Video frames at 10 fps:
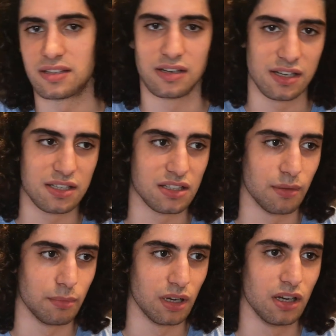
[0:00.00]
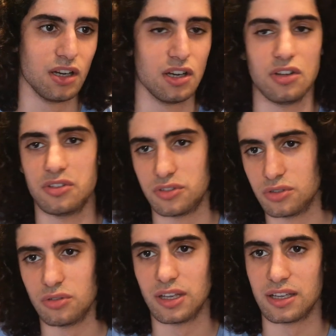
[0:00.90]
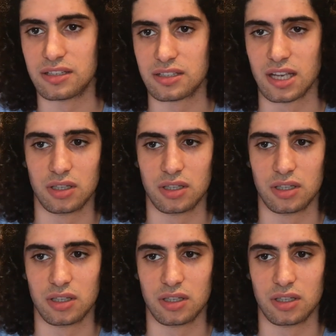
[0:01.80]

than this number, do this.